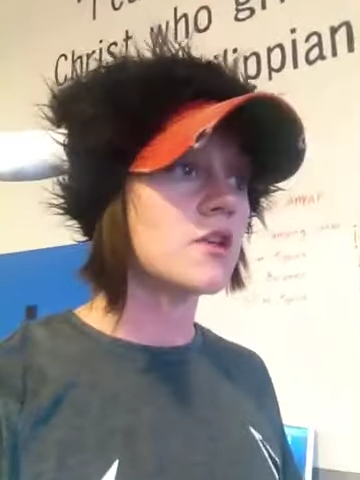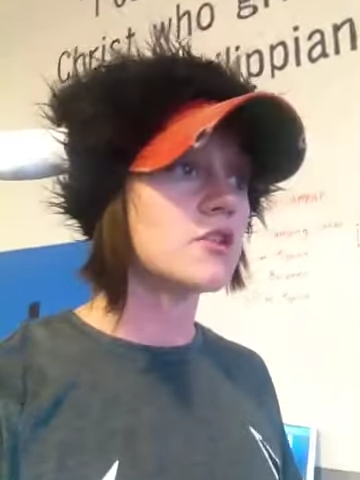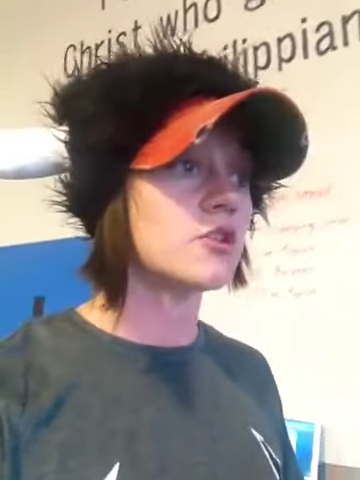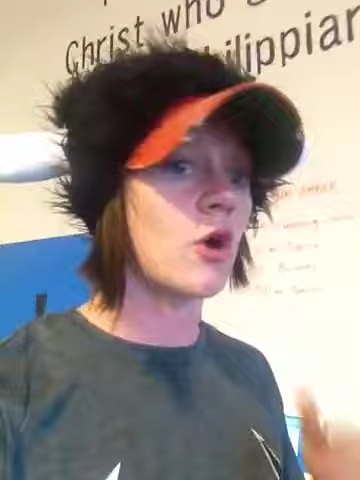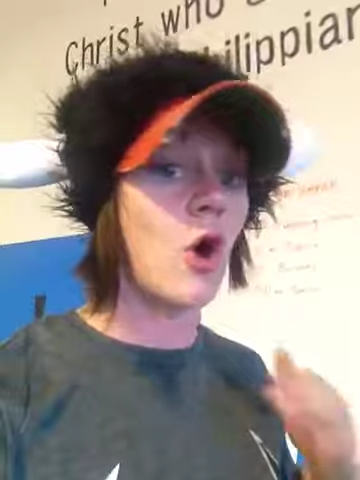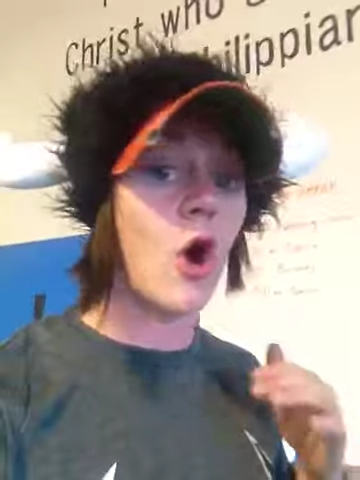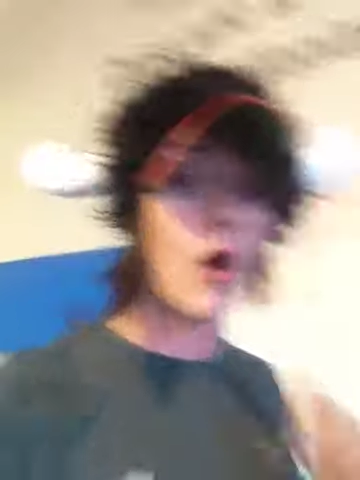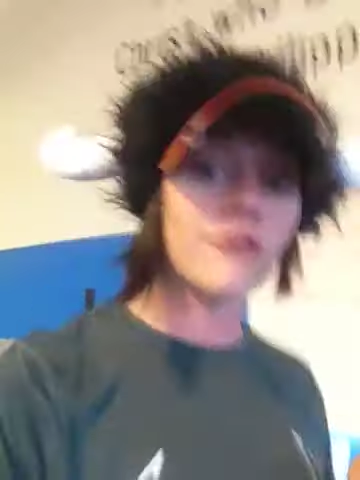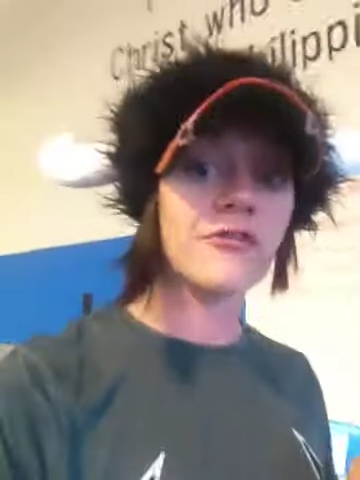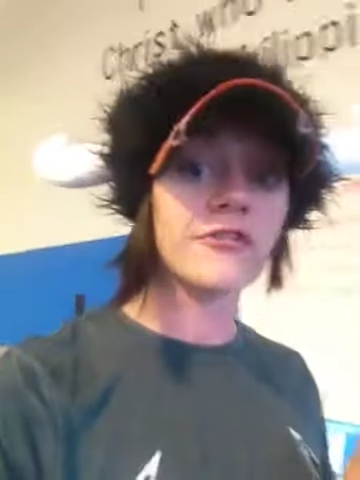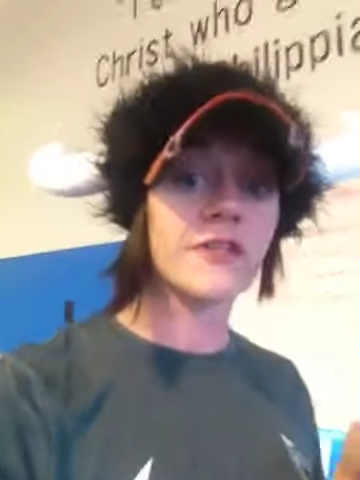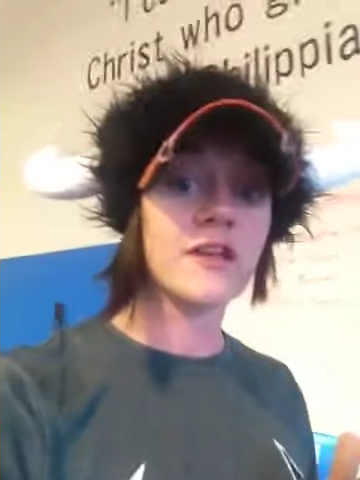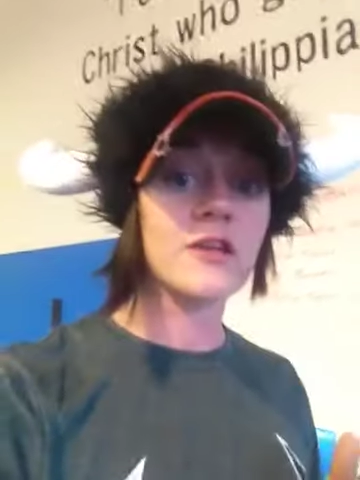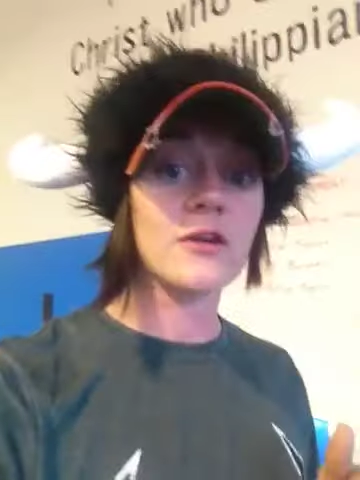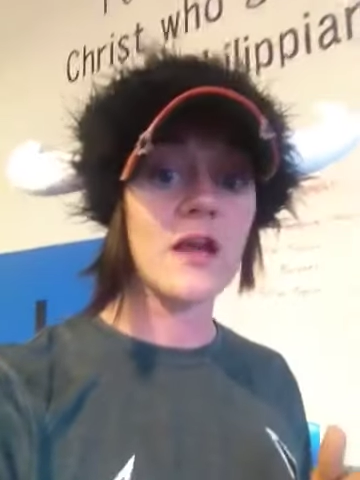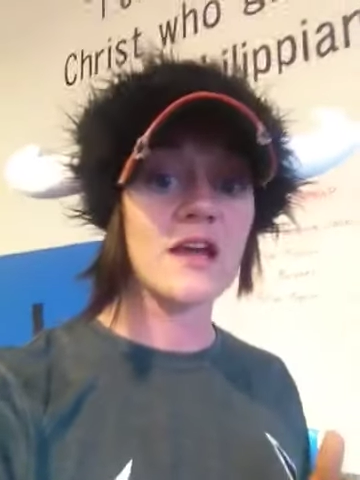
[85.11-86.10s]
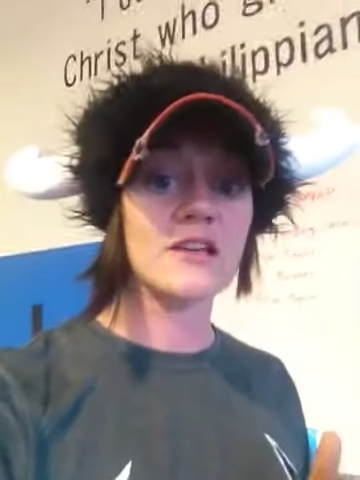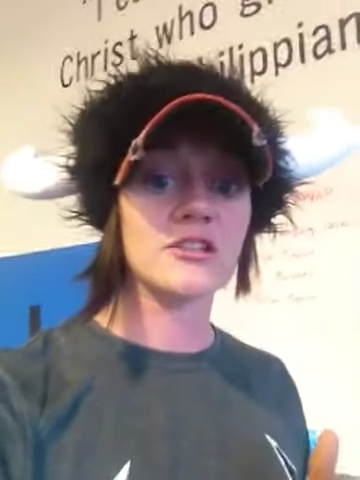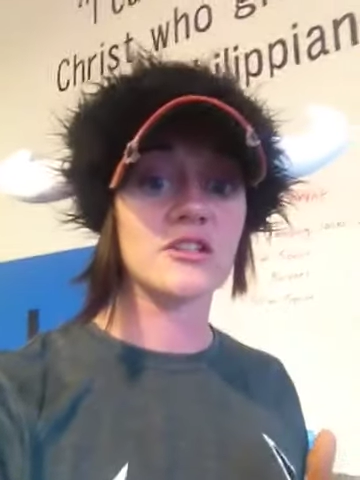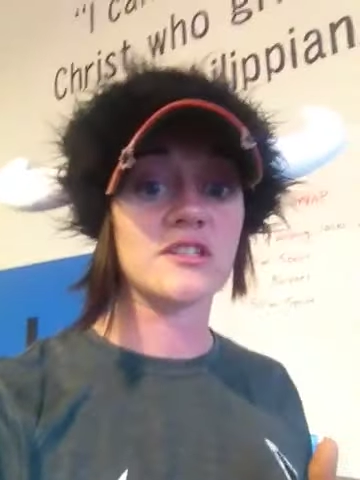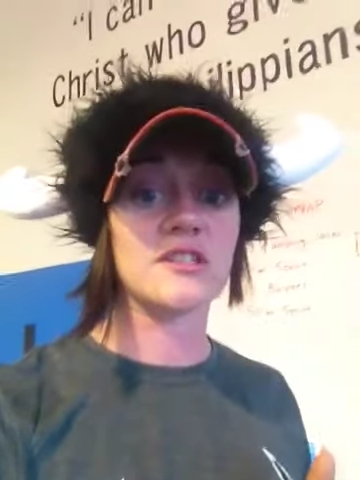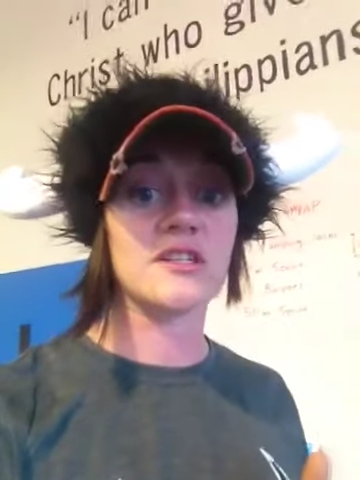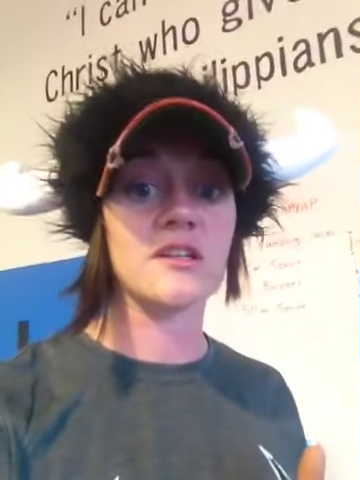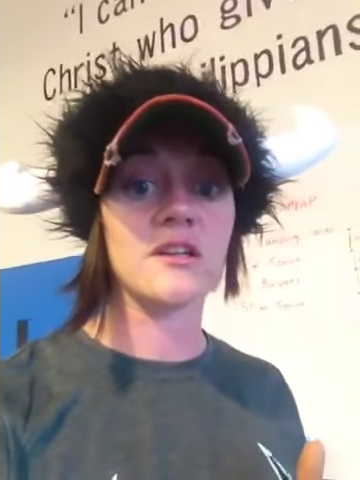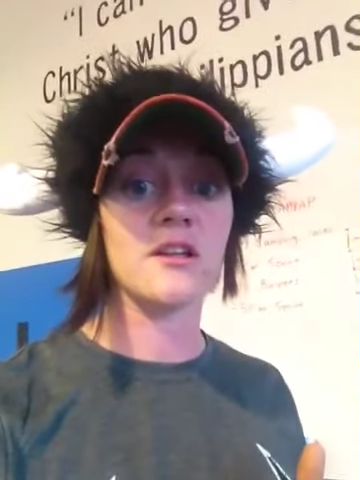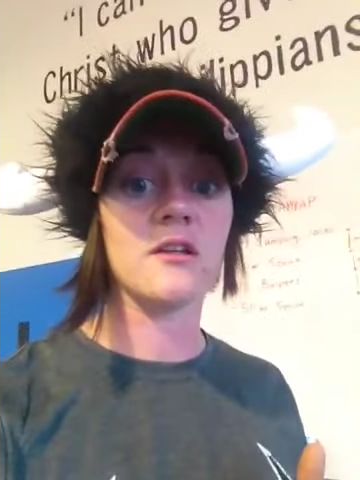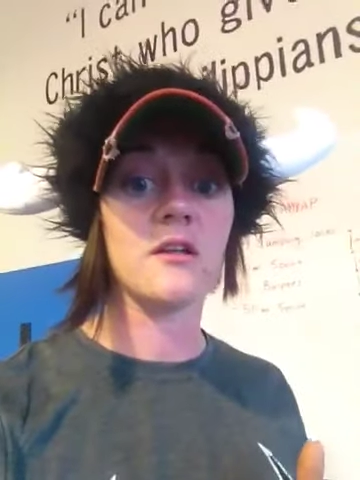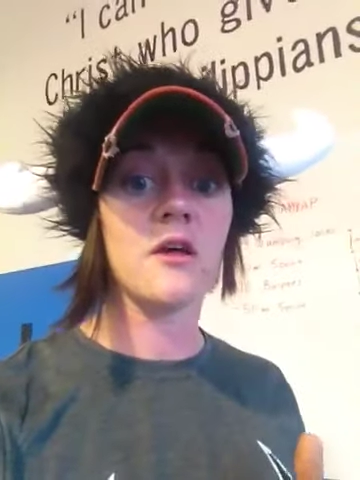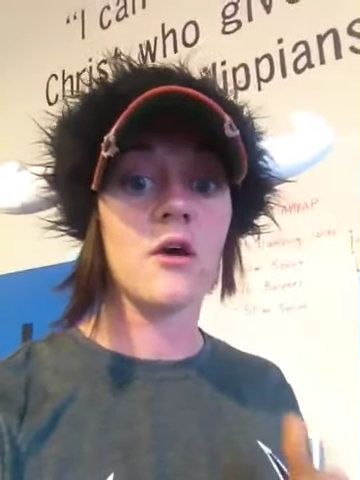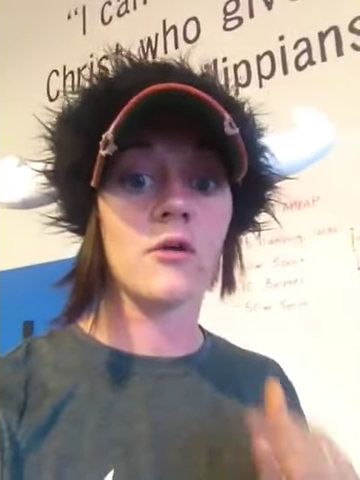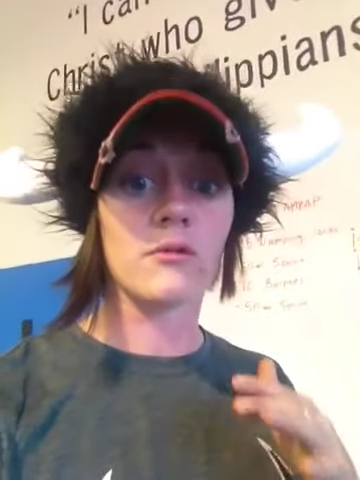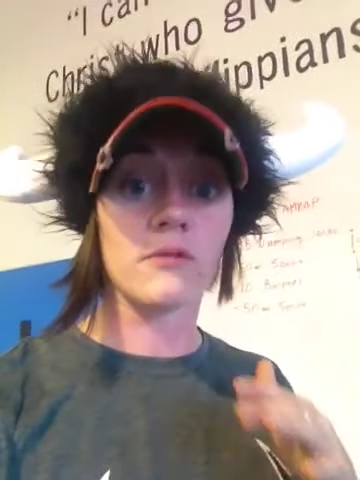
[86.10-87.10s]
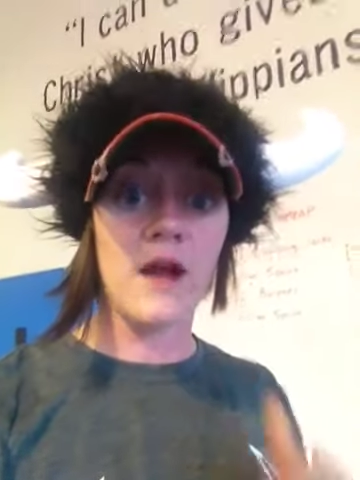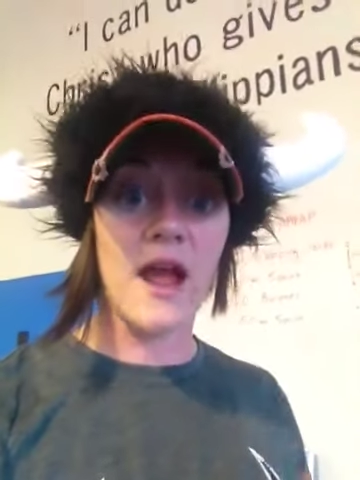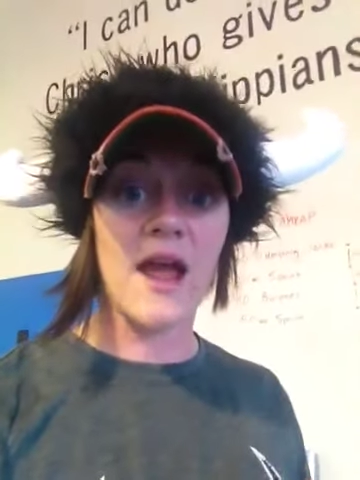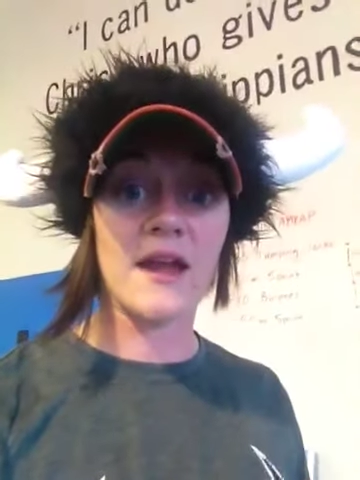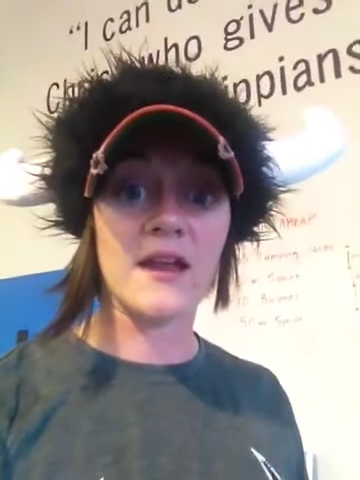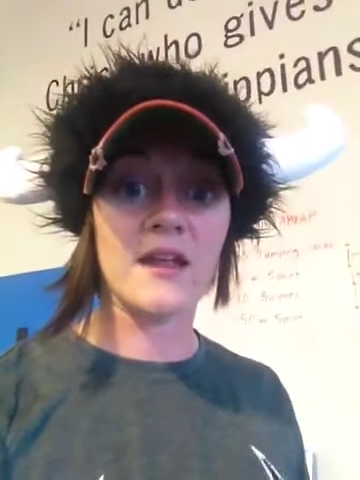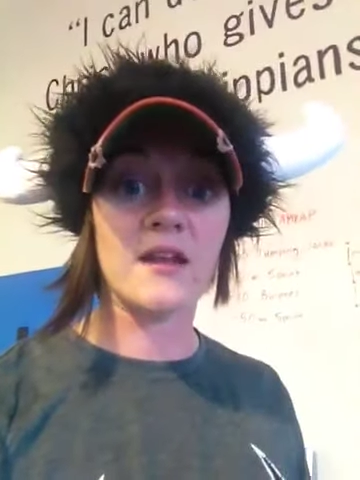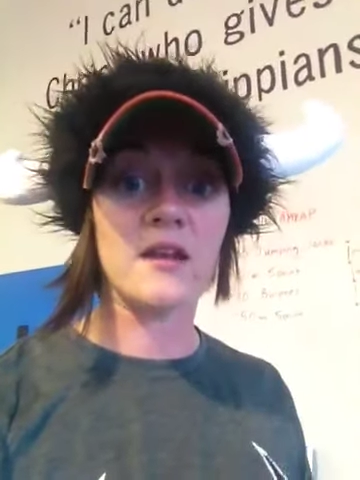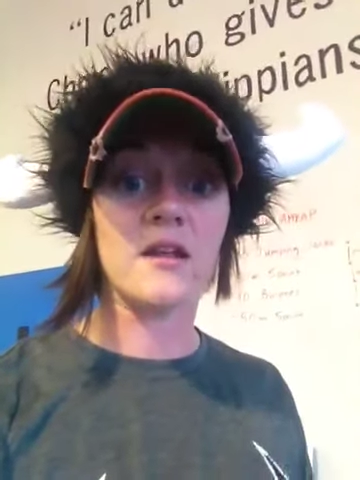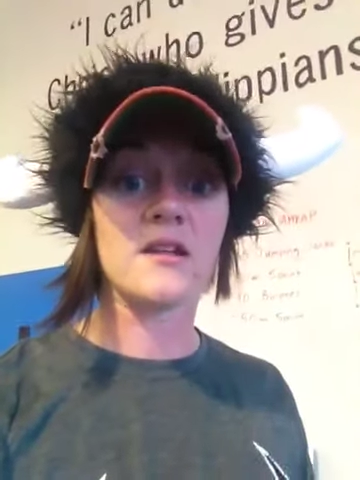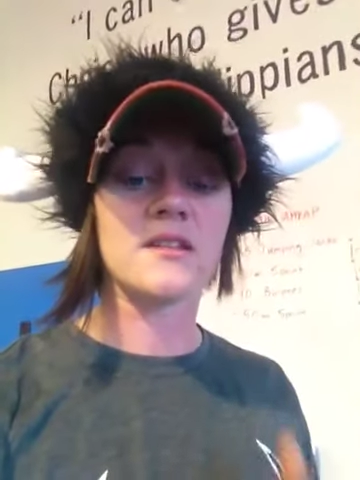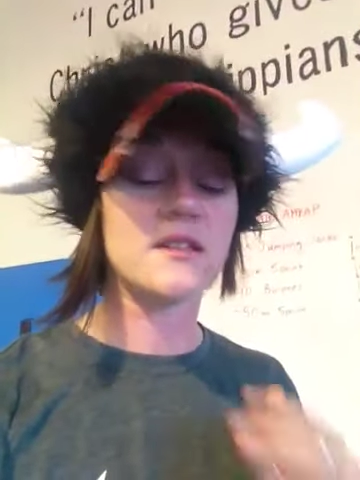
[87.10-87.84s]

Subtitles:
So hopefully you guys are still riding,